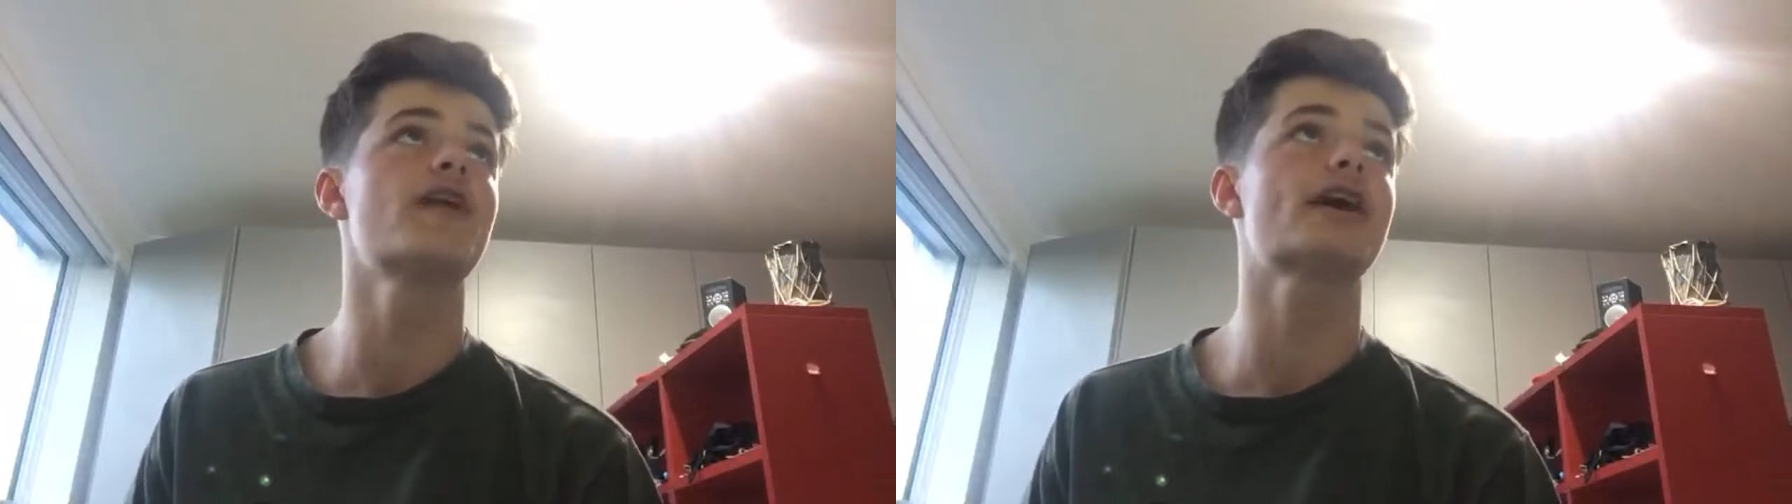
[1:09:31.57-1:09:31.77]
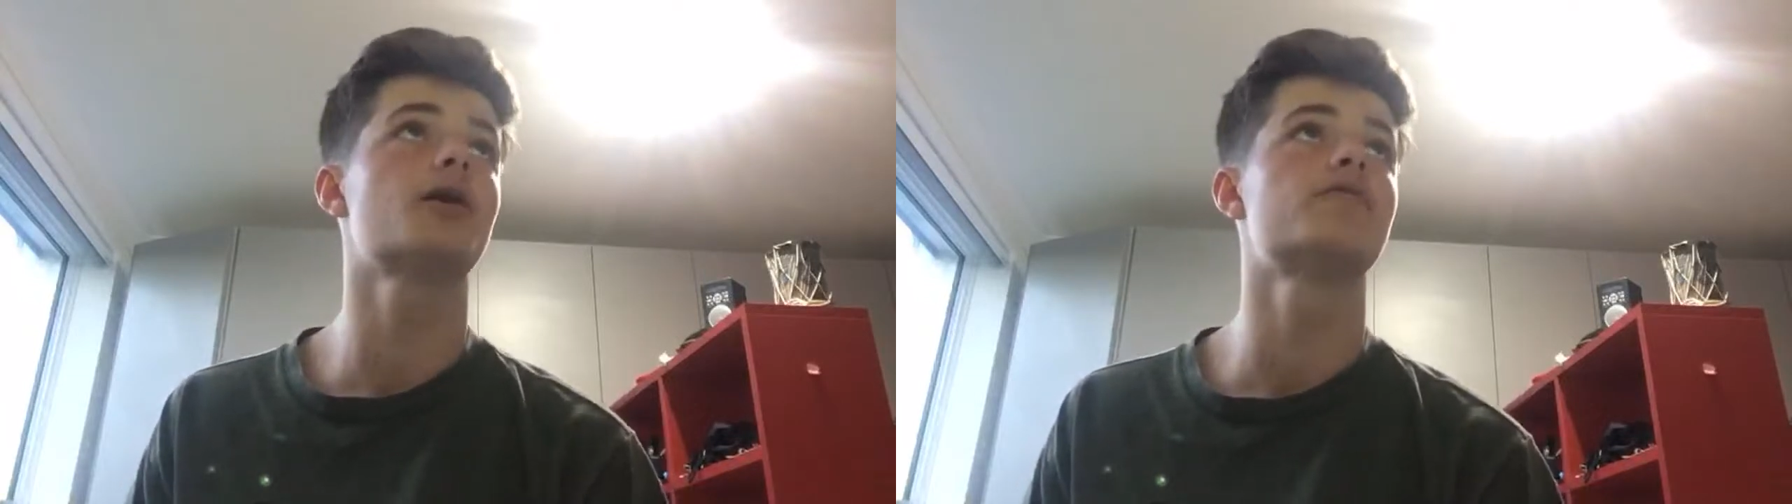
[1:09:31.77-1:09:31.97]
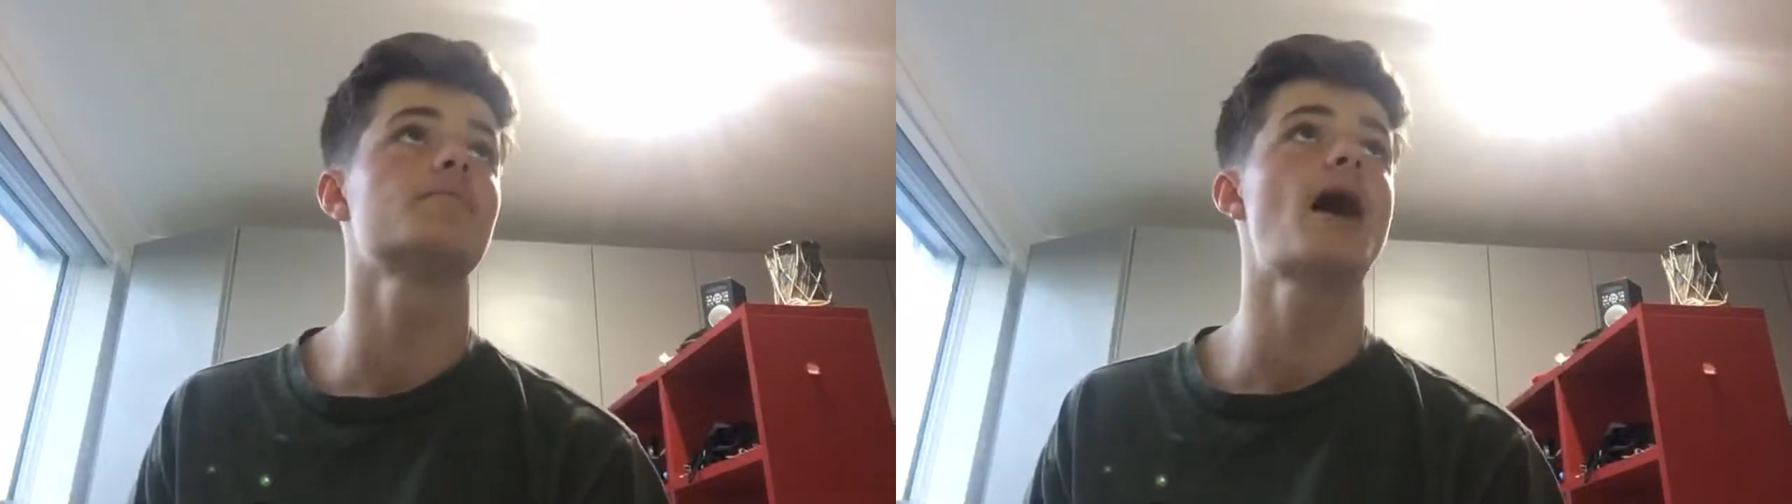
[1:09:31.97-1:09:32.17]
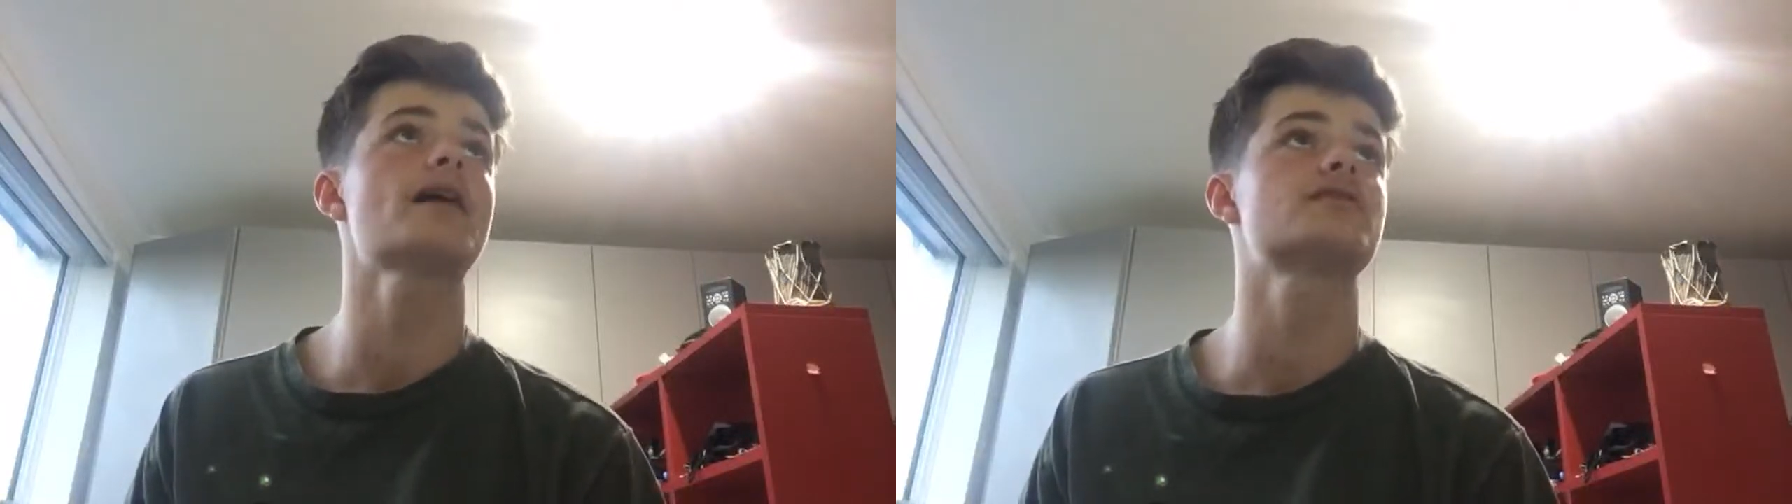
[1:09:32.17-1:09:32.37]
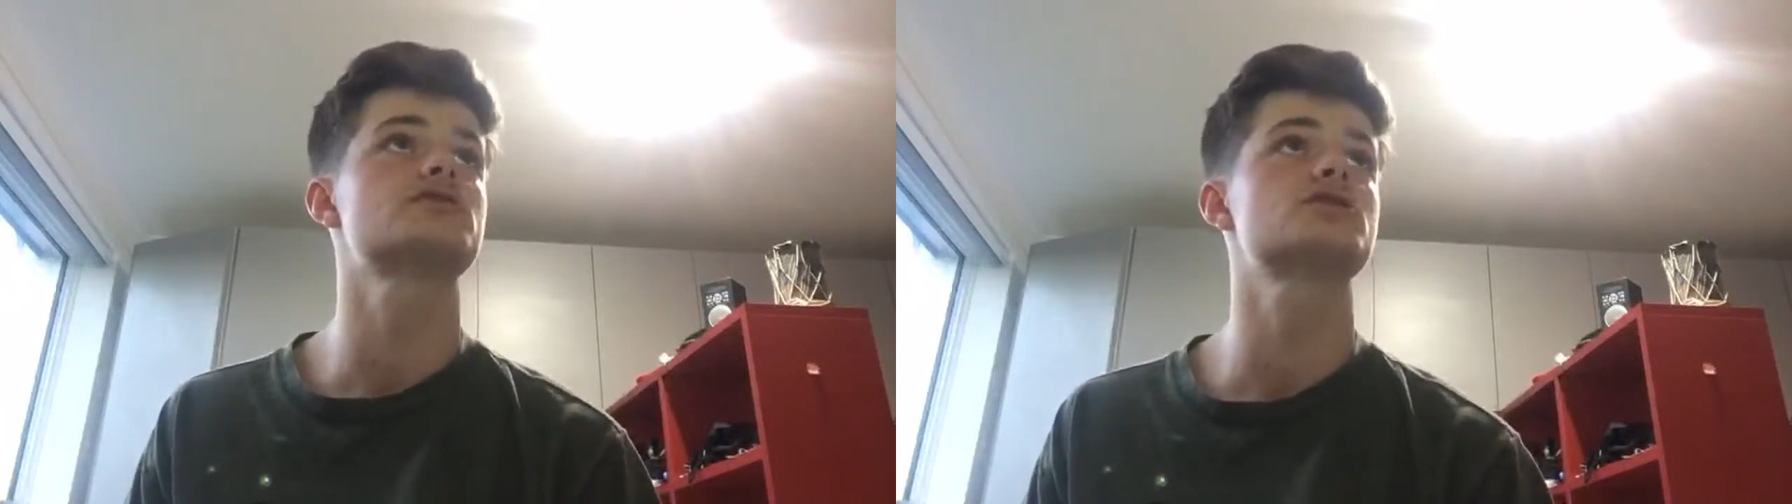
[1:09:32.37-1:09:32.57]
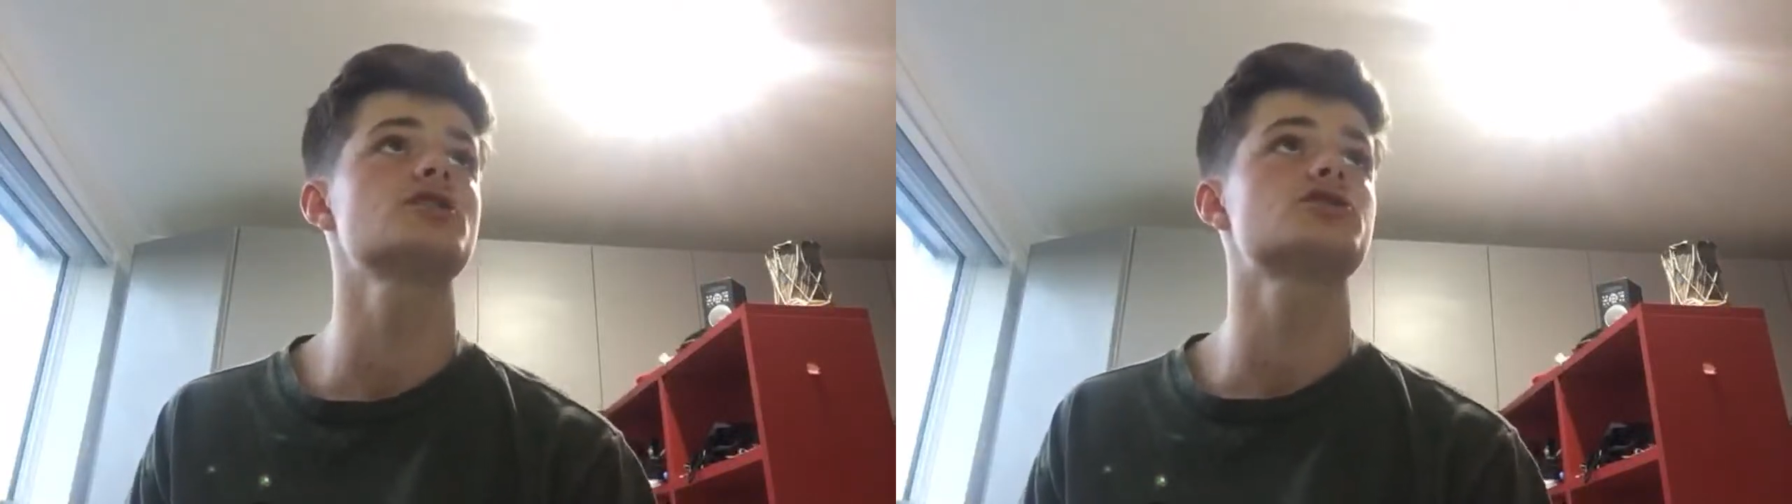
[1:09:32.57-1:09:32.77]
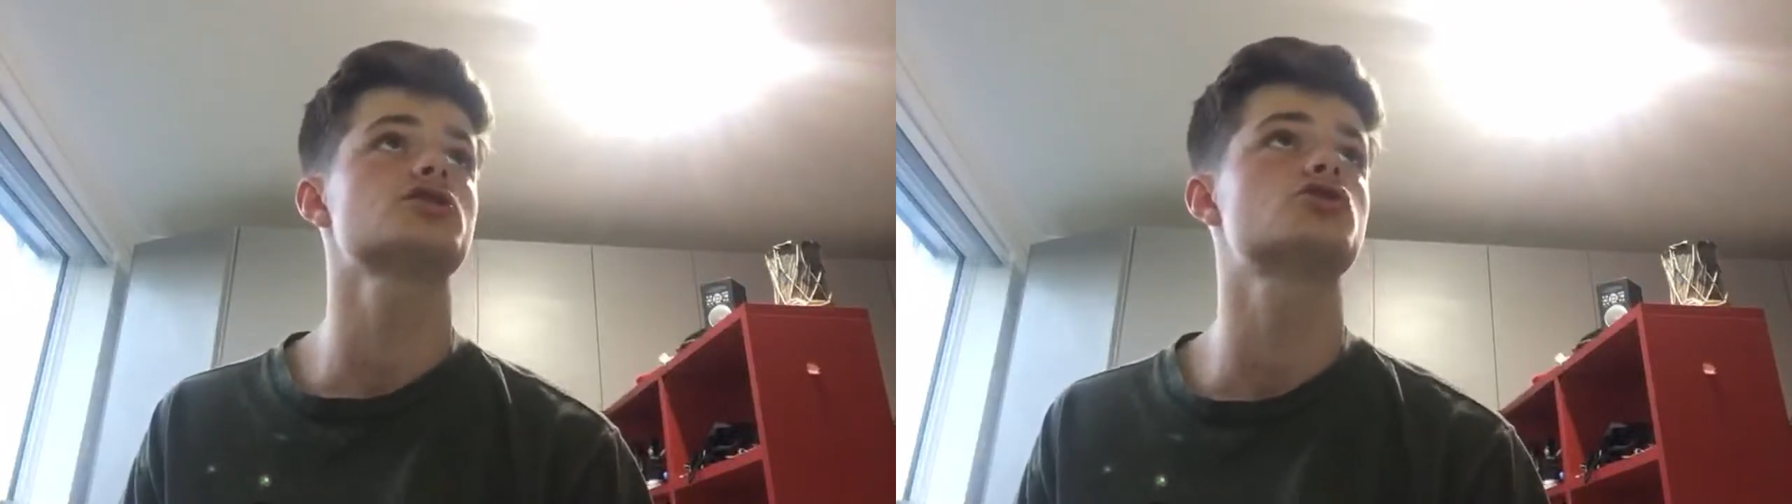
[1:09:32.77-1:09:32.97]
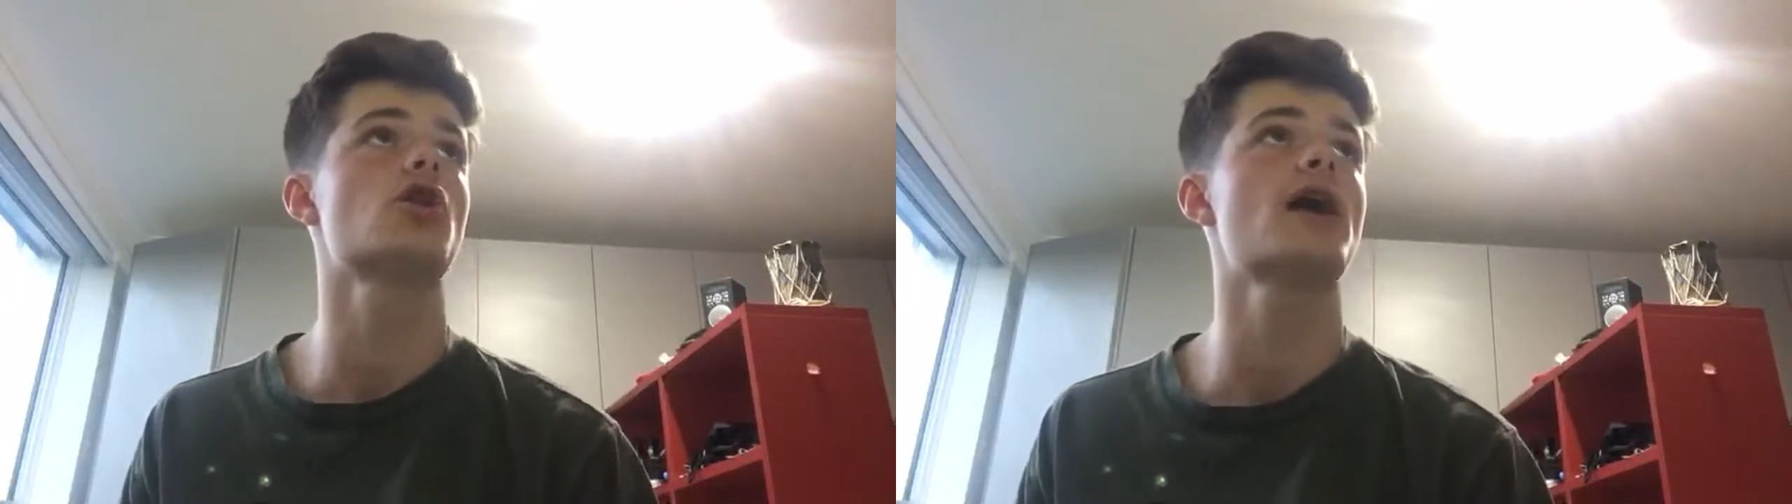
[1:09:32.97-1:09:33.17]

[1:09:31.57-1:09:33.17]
The flick on from Hector is such